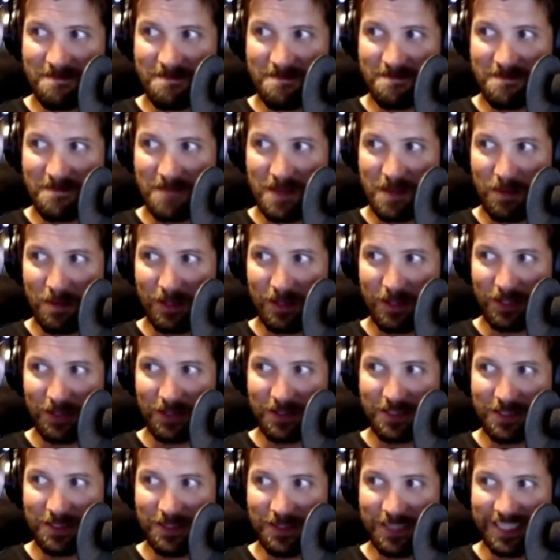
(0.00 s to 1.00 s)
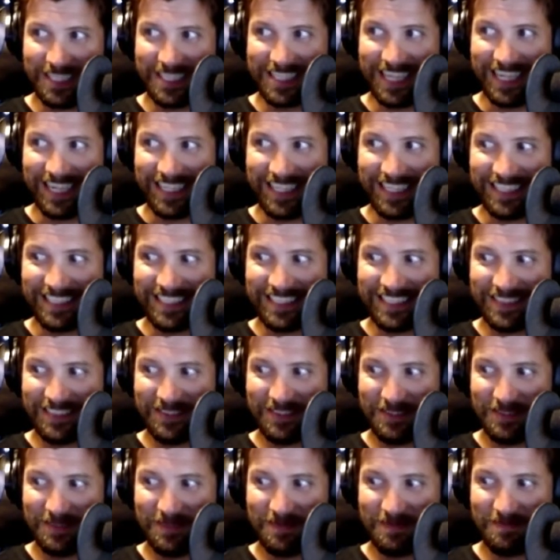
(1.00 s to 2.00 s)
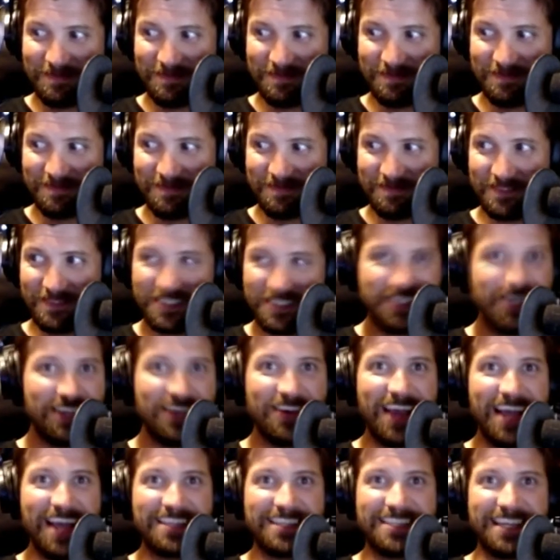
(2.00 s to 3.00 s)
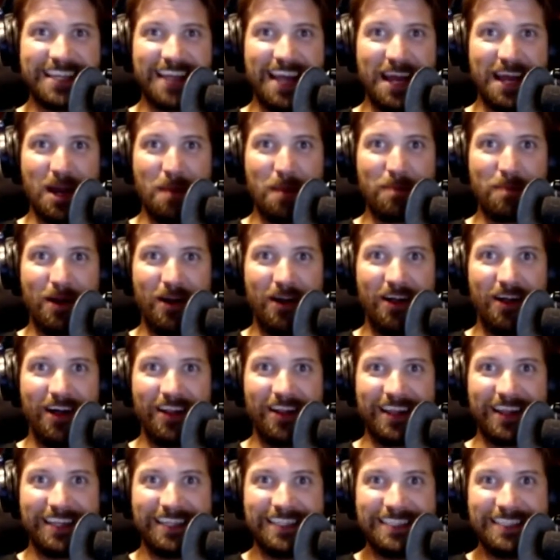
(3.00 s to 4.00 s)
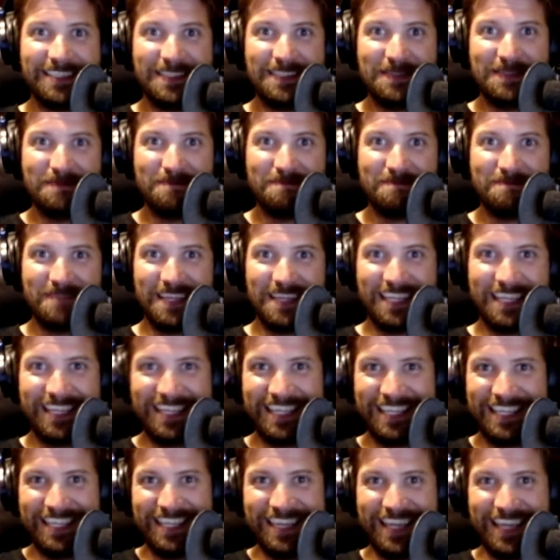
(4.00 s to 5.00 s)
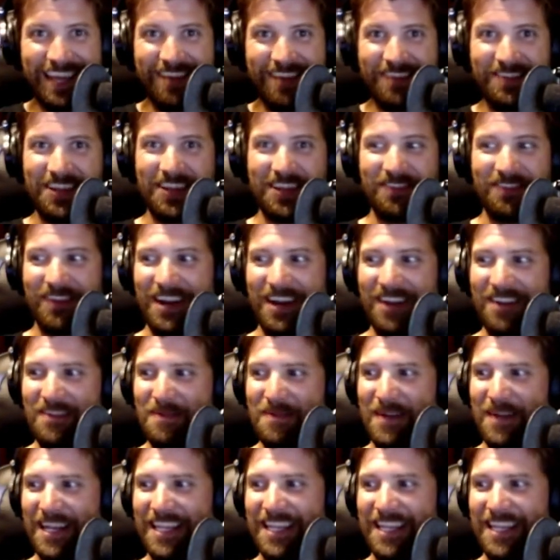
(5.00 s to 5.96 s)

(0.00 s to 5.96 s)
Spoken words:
I'm a little too excited. See you guys tonight on Brawlhalla. Have a good one, everybody.